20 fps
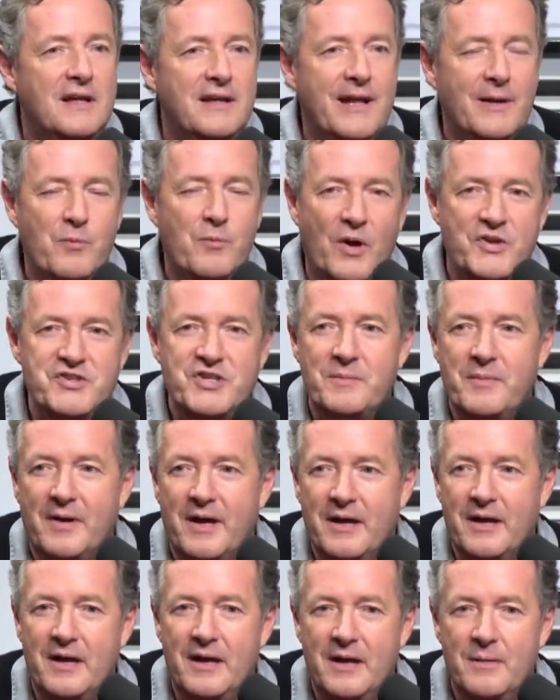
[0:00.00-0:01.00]
like watching
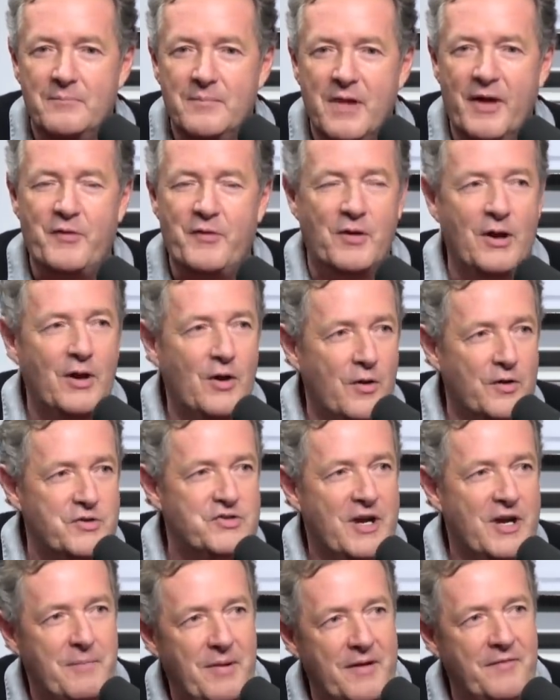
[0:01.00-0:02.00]
my mother-in-law
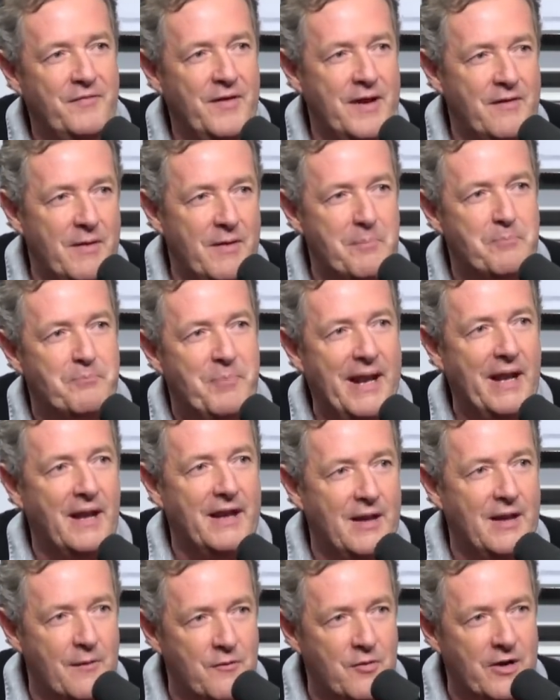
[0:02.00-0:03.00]
drive my favorite
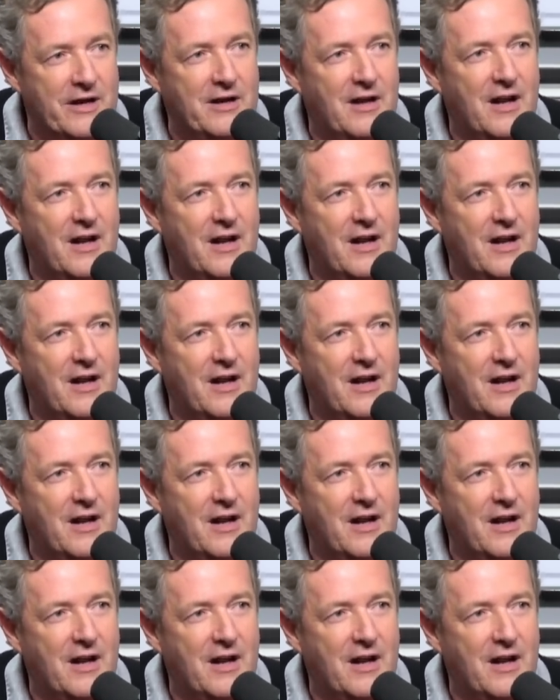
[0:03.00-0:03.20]
Bentley over a